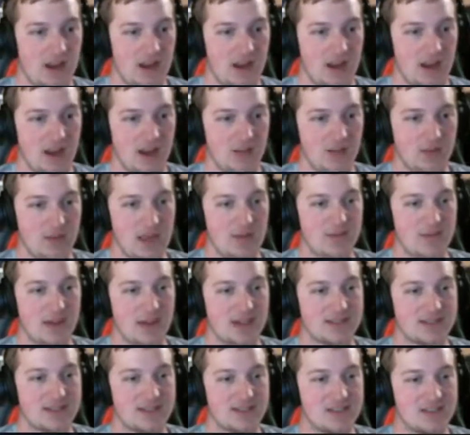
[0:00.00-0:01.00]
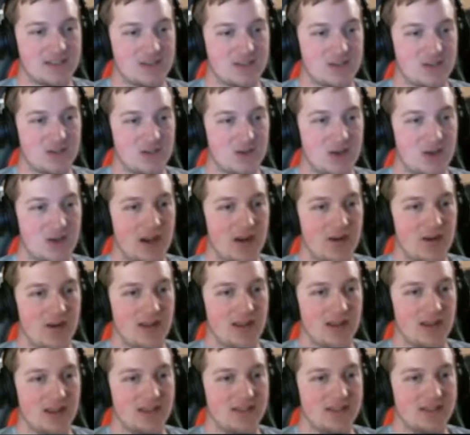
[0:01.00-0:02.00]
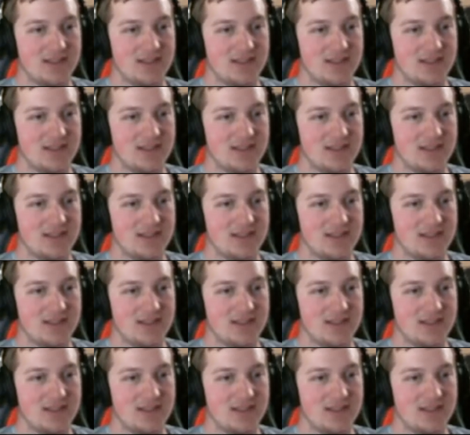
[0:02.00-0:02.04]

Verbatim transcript: And we have access to the new area.